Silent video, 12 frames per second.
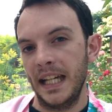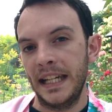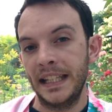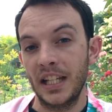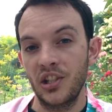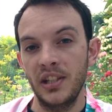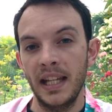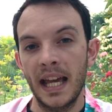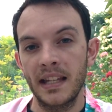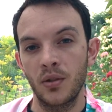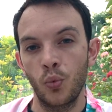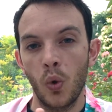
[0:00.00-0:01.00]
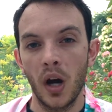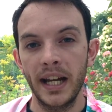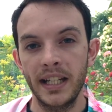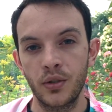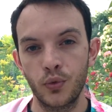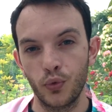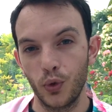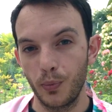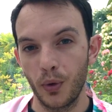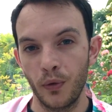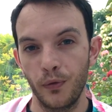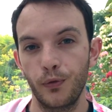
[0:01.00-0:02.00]
in that she has a wide group
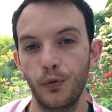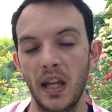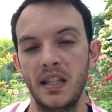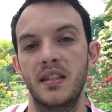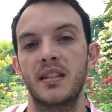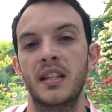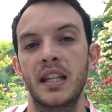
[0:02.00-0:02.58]
of friends